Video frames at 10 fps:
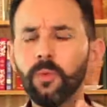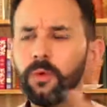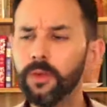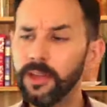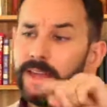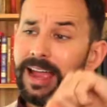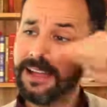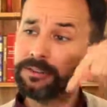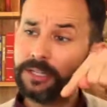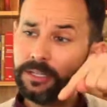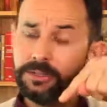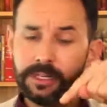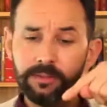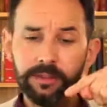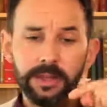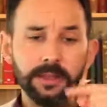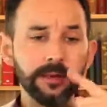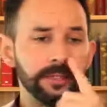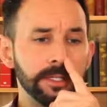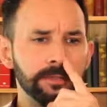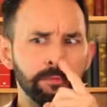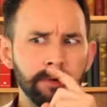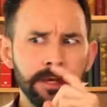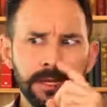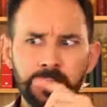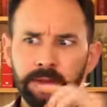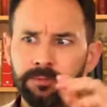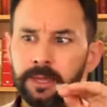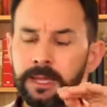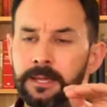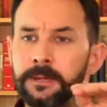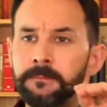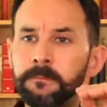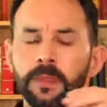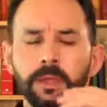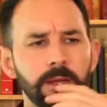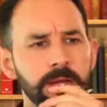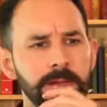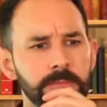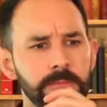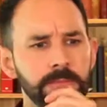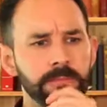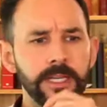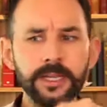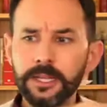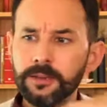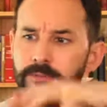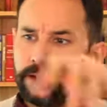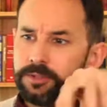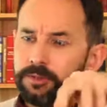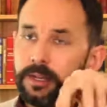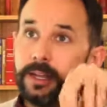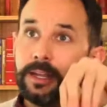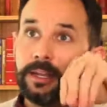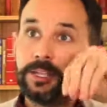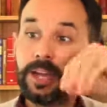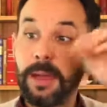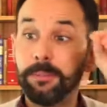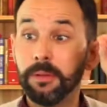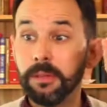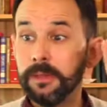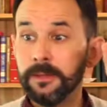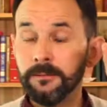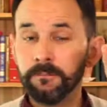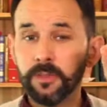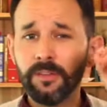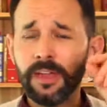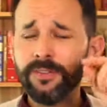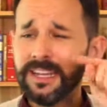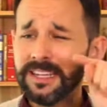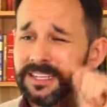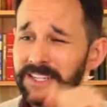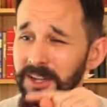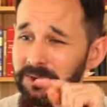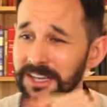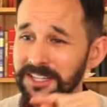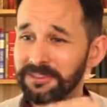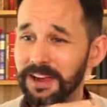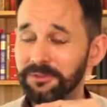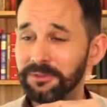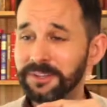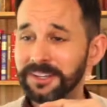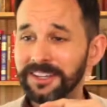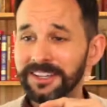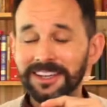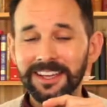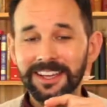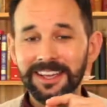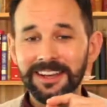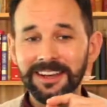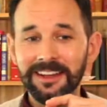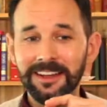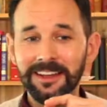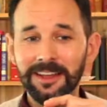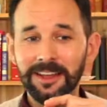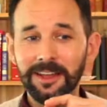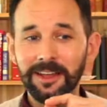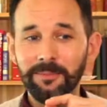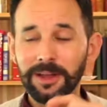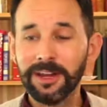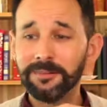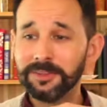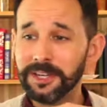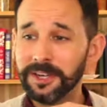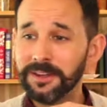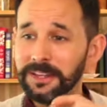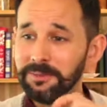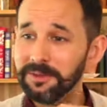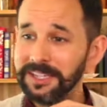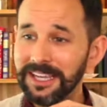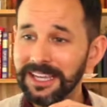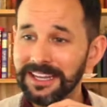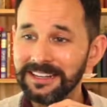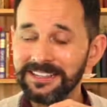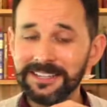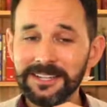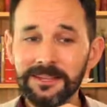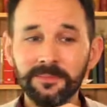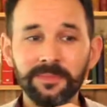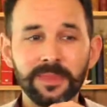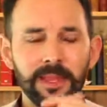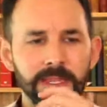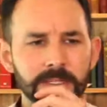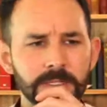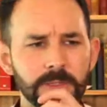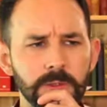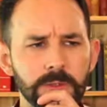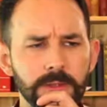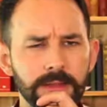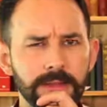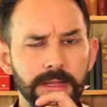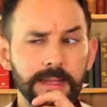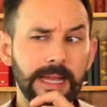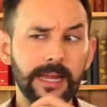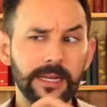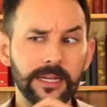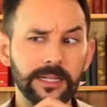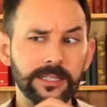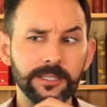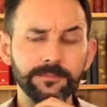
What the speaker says: In the house I used to live in, there was this really lovely Indian restaurant in a chapel. If you're ever near Stony Stratford in Buckinghamshire, near Milton Keynes, it's called, I think, the Calcutta.